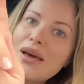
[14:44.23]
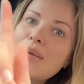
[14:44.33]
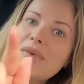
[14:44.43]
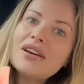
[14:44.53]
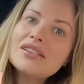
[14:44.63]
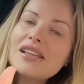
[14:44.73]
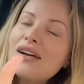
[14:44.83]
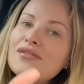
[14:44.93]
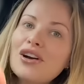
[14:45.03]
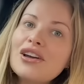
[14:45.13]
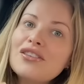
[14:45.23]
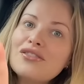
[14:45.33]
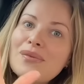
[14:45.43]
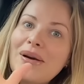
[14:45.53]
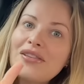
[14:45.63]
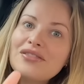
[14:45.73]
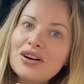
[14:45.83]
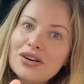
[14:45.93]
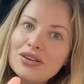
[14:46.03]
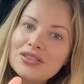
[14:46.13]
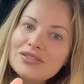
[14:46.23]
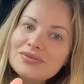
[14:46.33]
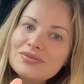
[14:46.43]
because I'm vlogging from my phone